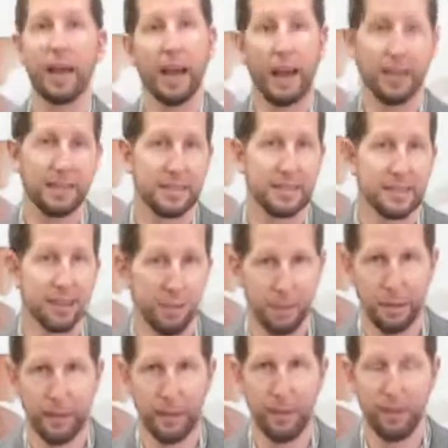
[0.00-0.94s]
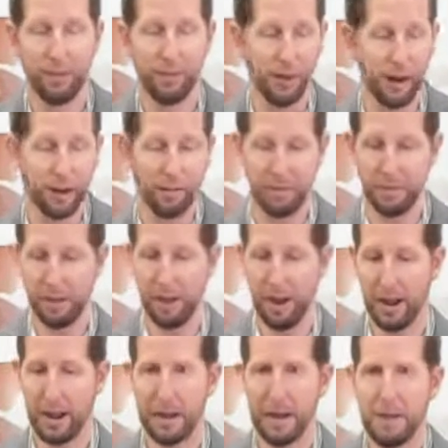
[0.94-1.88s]
to add stability for every
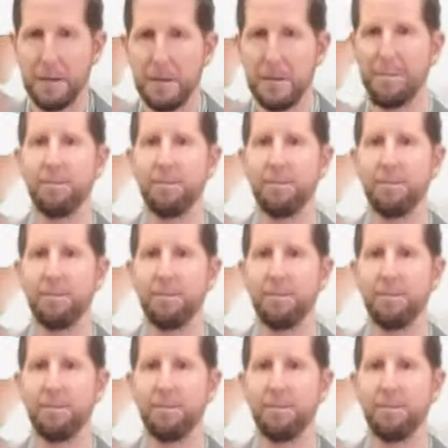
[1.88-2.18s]
ride.